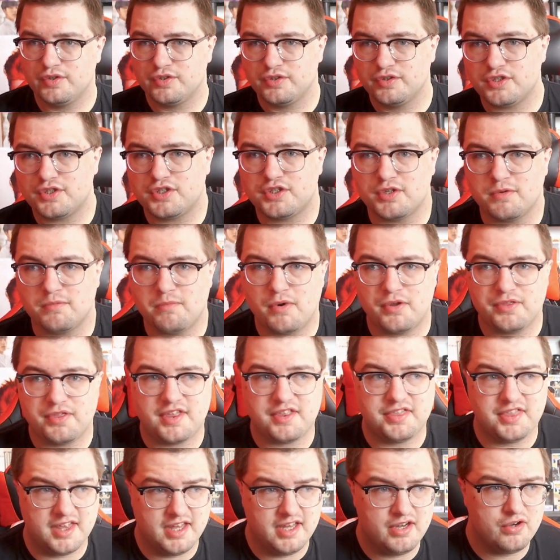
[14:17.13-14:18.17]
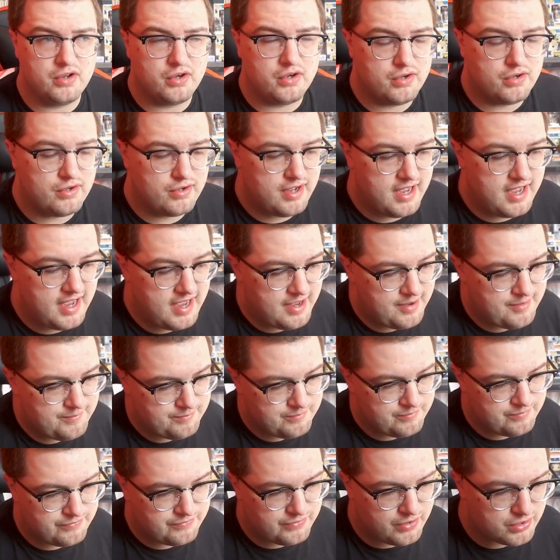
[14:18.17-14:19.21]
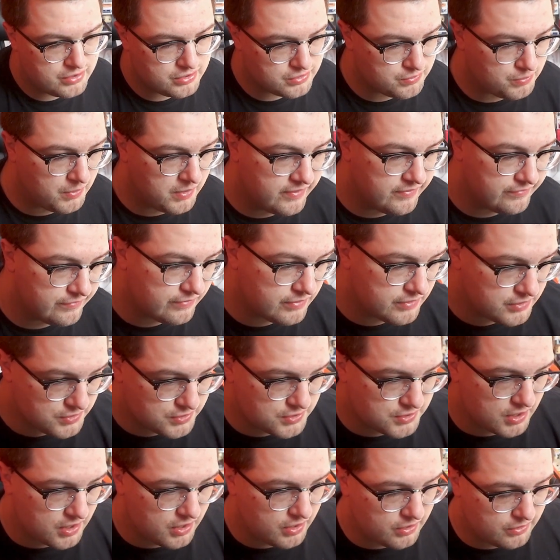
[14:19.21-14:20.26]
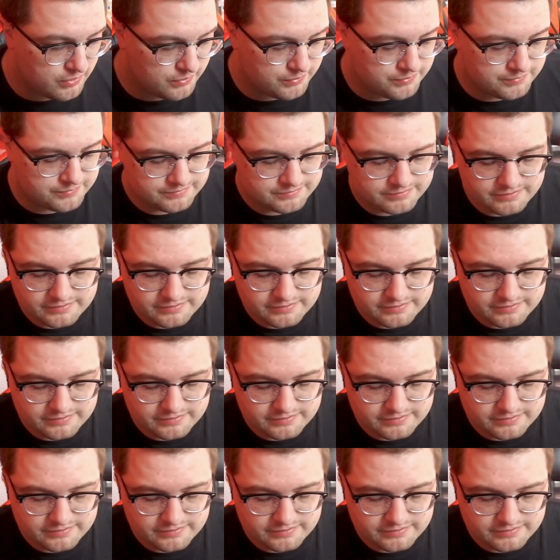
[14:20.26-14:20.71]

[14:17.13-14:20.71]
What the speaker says: to someone that they're not fond with. So